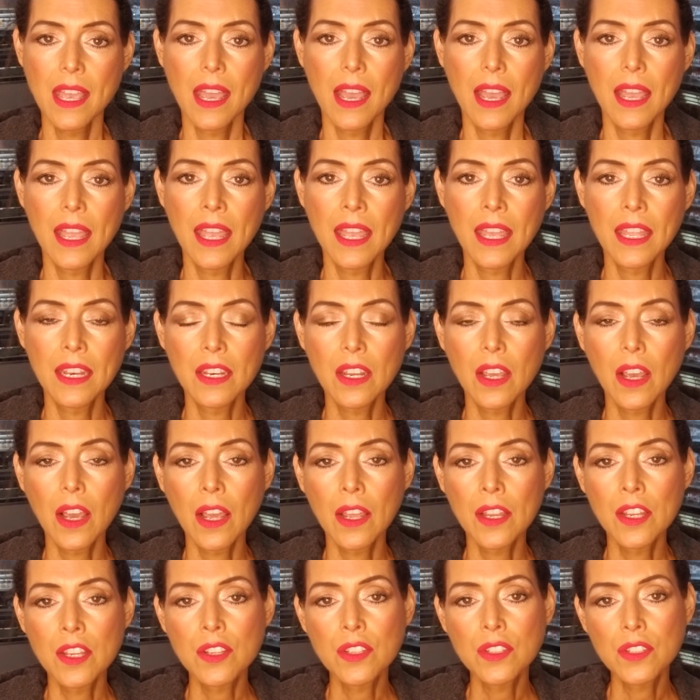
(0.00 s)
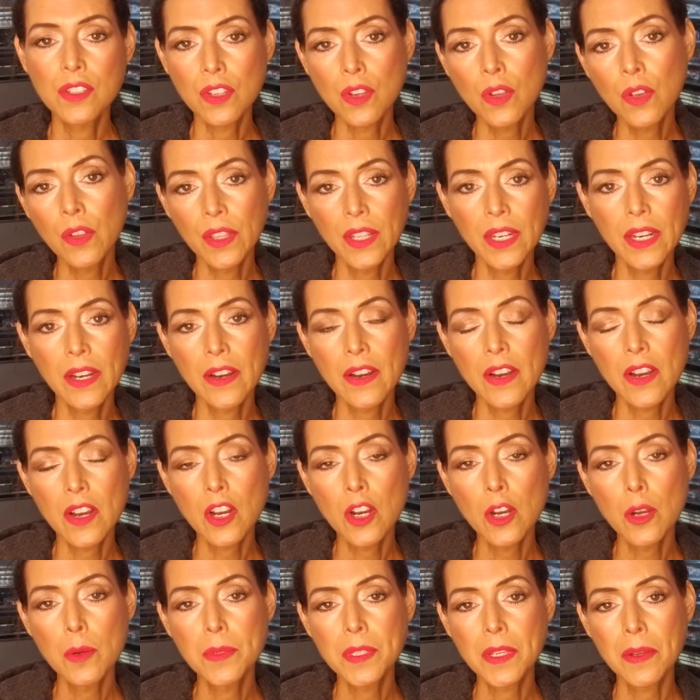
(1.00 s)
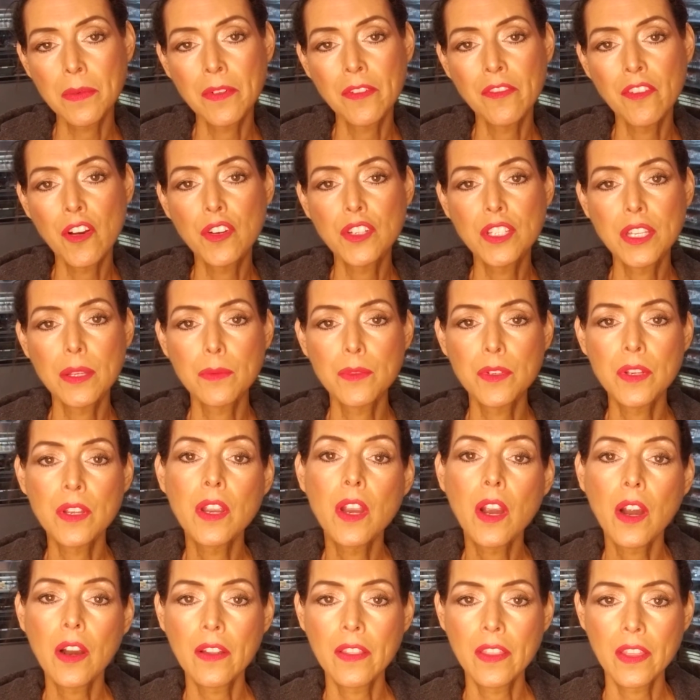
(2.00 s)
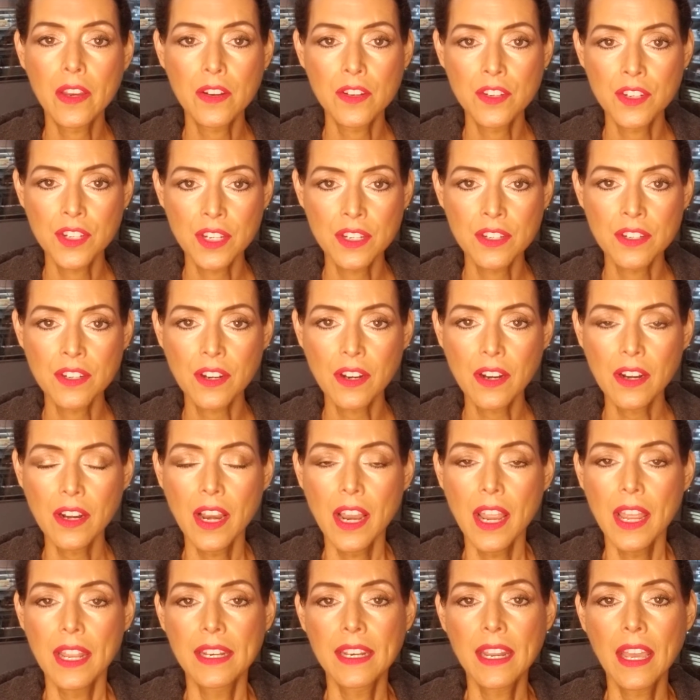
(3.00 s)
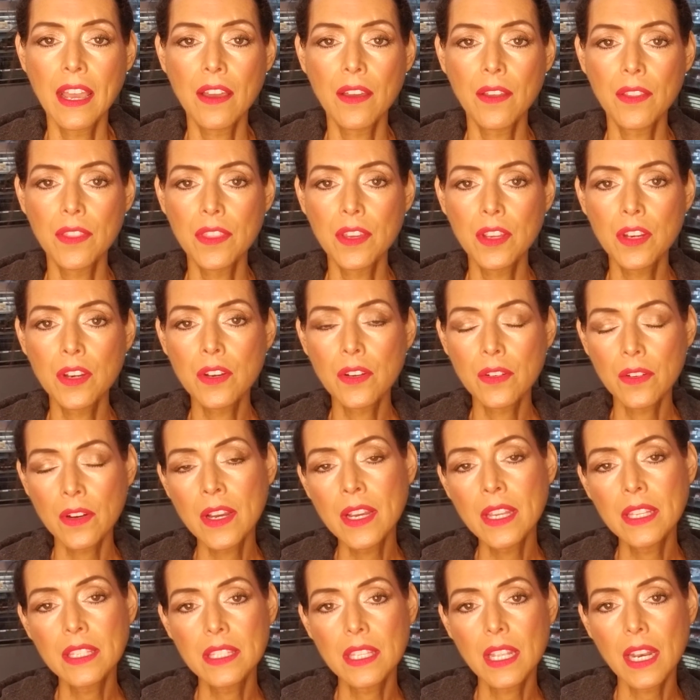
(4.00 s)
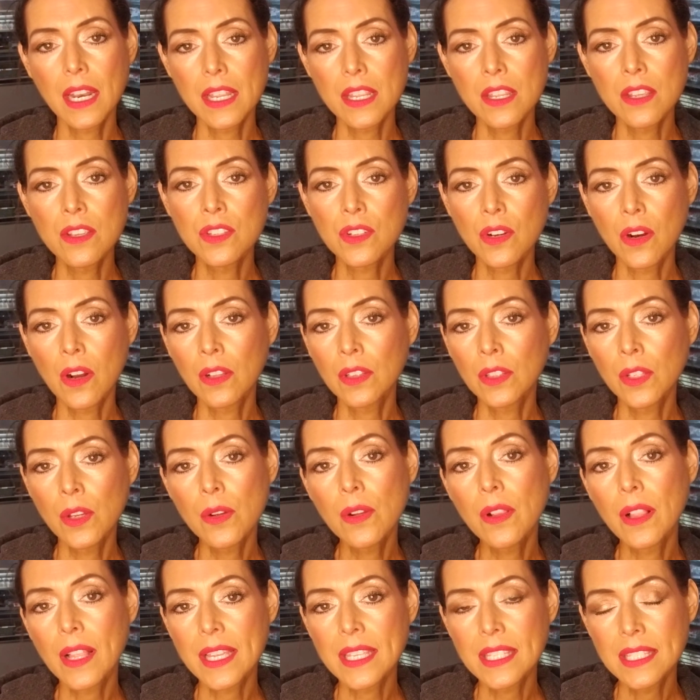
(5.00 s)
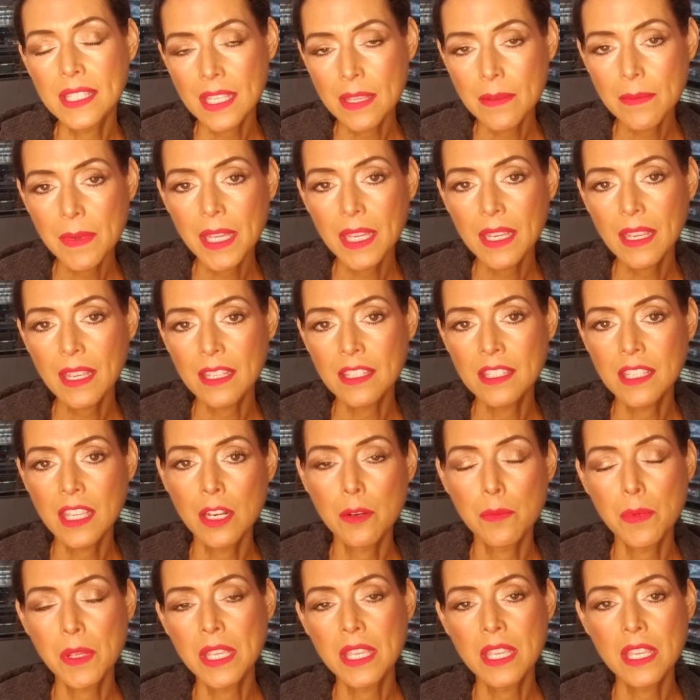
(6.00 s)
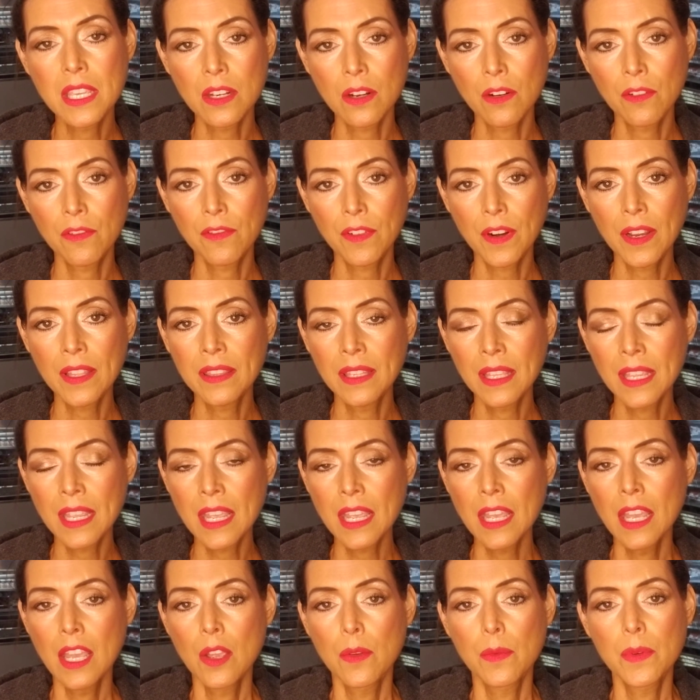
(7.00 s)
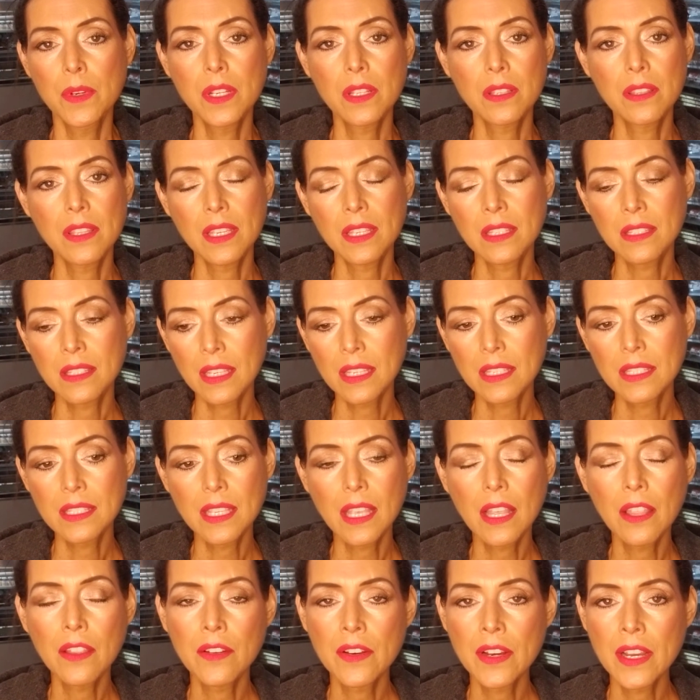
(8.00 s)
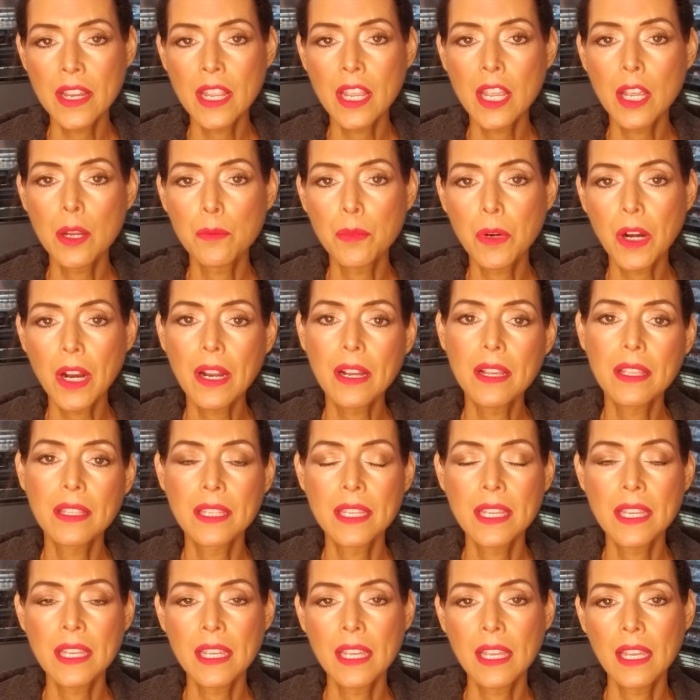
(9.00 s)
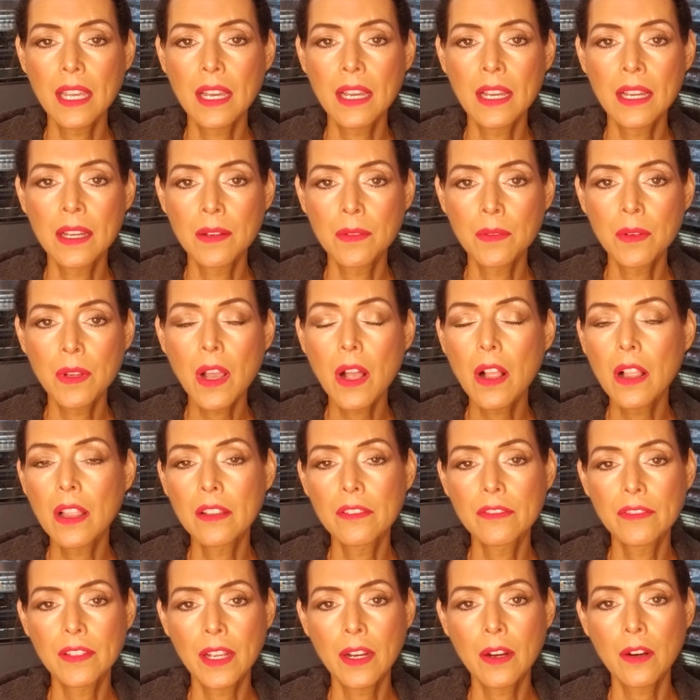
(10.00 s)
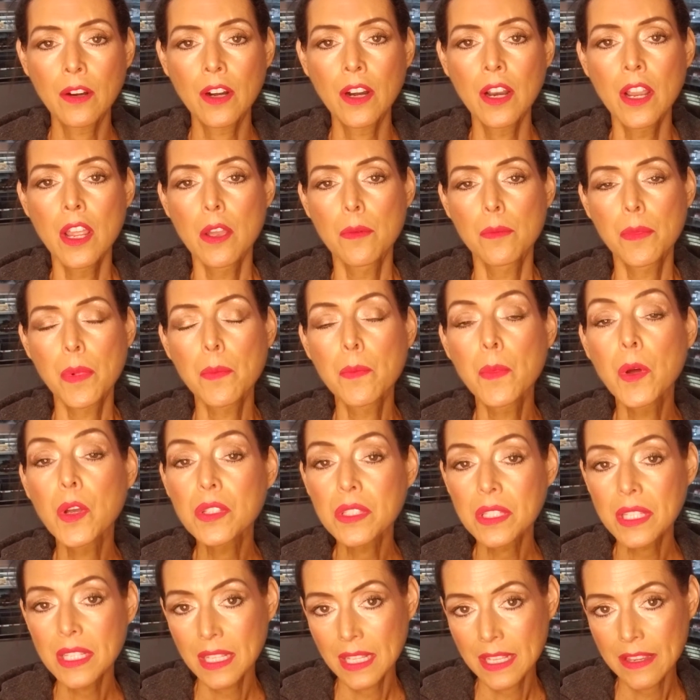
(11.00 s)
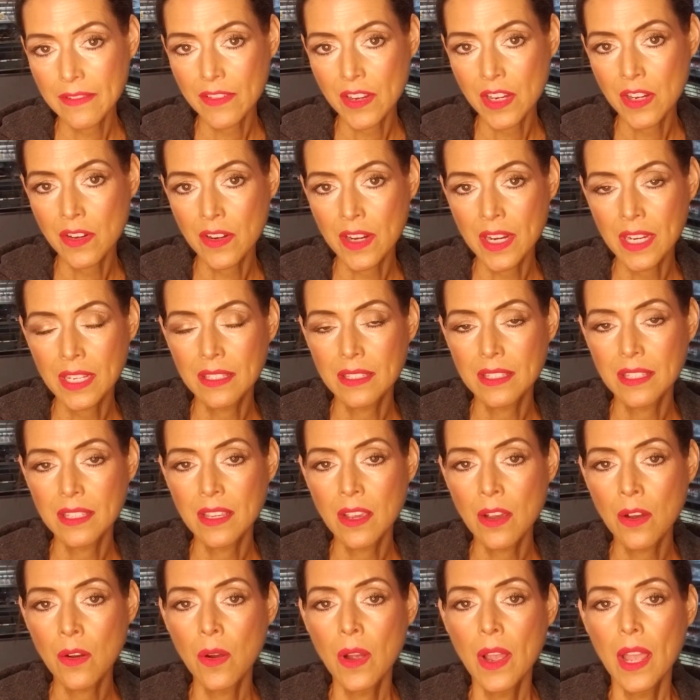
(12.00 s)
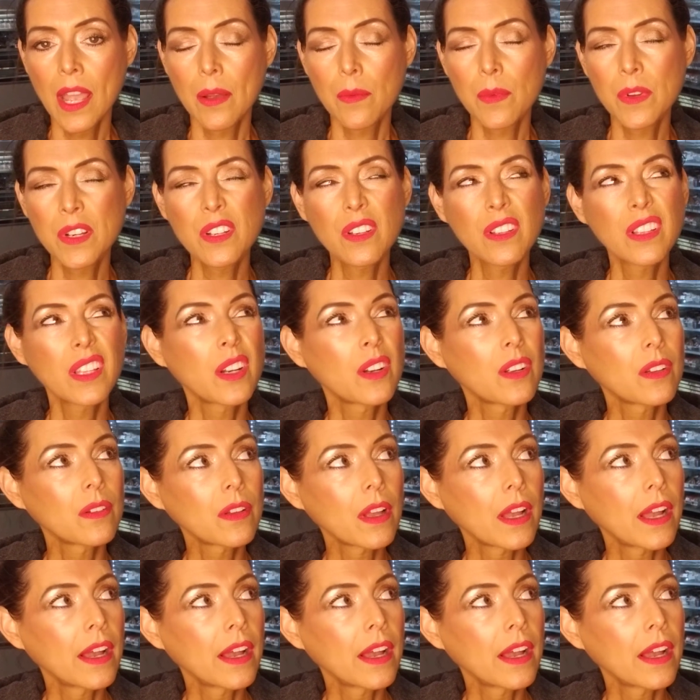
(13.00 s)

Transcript: And I use culinary herbs, and we rotate between garlic or ginger. Now the greens that I use are all low glycemic. It's going to be keto friendly. We do things like celery and broccoli, cauliflower, but mostly leafy greens. So we do a little,